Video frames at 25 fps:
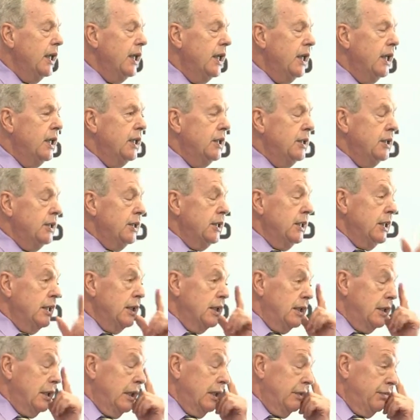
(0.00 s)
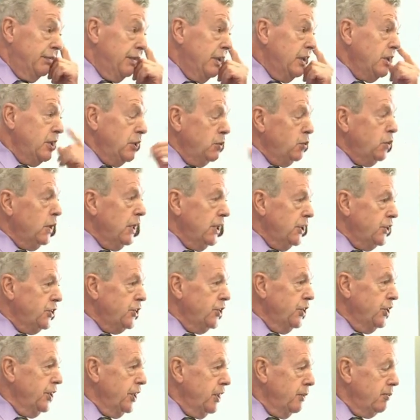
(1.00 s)
I found it once
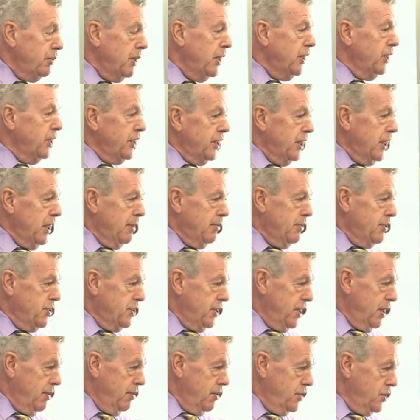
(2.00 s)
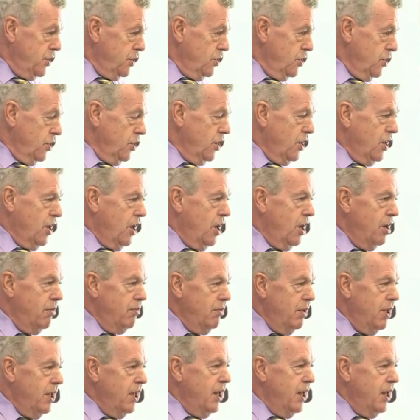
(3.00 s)
on the American Amazon, Amazon.com,